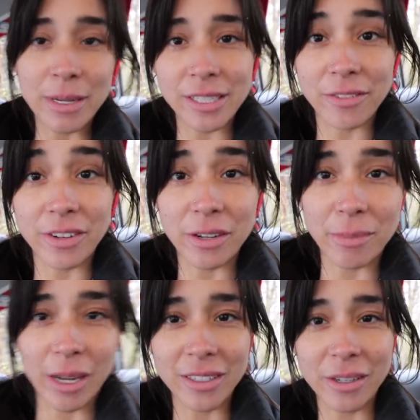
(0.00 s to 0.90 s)
my souvenir
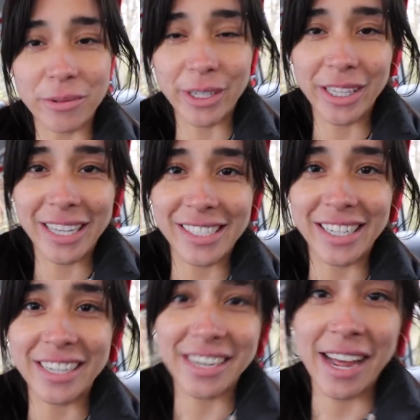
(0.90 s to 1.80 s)
bottle. I
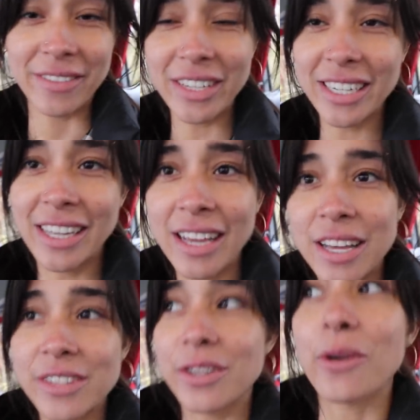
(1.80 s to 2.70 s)
realized I didn't have it.
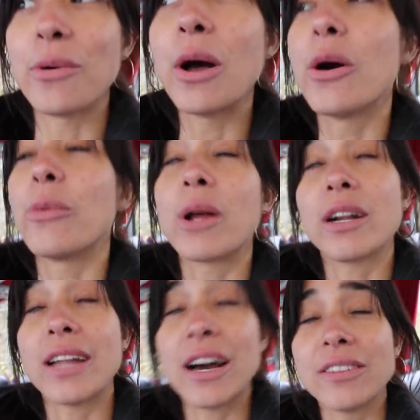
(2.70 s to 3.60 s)
So we
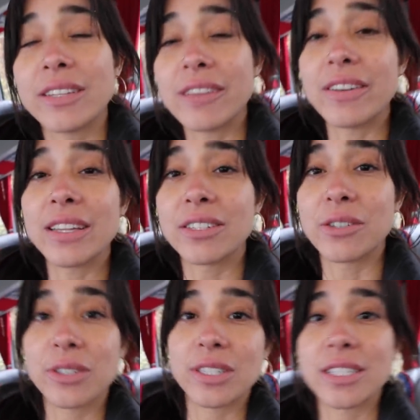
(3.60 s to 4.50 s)
are now leaving the
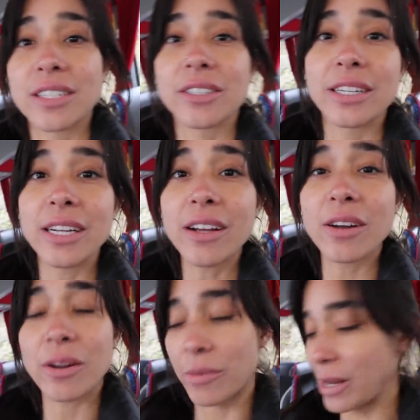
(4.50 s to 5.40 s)
Dewar's Distillery.
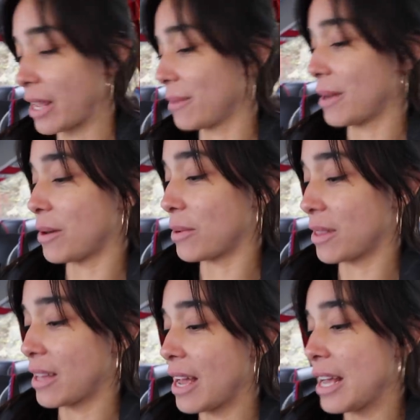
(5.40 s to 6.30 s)
We came out
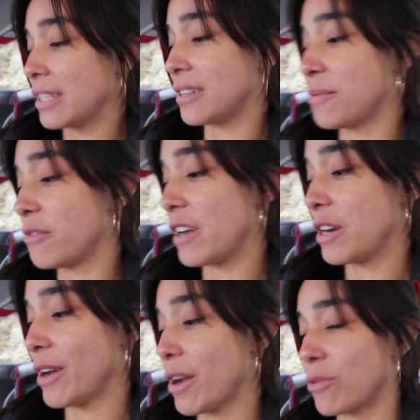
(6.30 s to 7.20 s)
with some
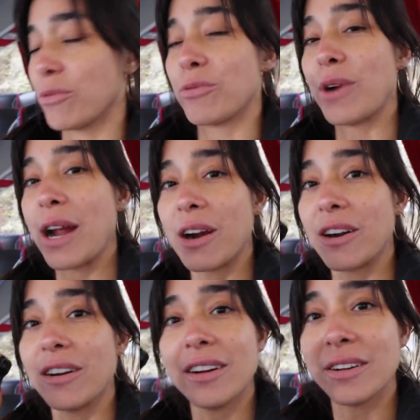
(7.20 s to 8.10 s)
very
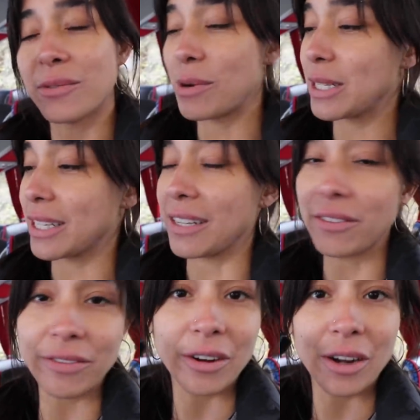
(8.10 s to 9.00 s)
rare
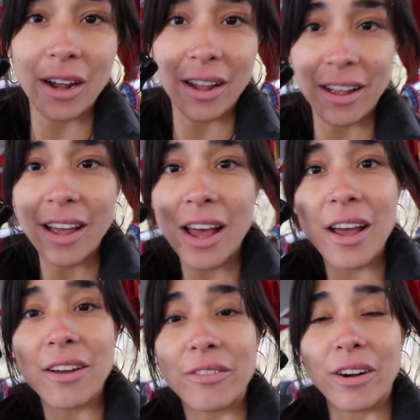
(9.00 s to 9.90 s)
whiskey for uh,
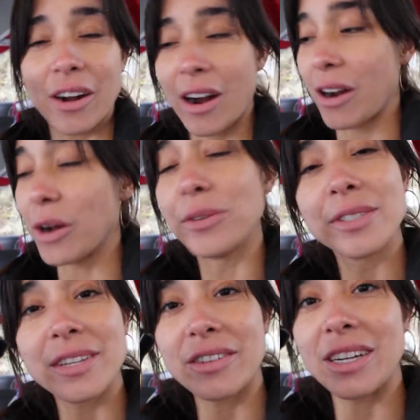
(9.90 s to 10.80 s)
for our
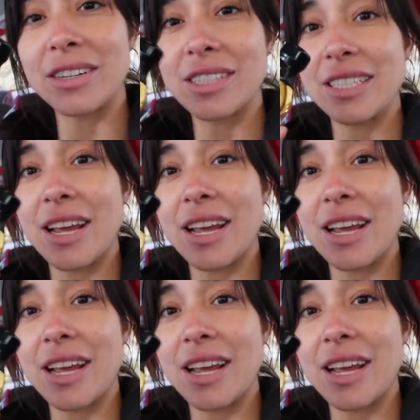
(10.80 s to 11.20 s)
own souvenir to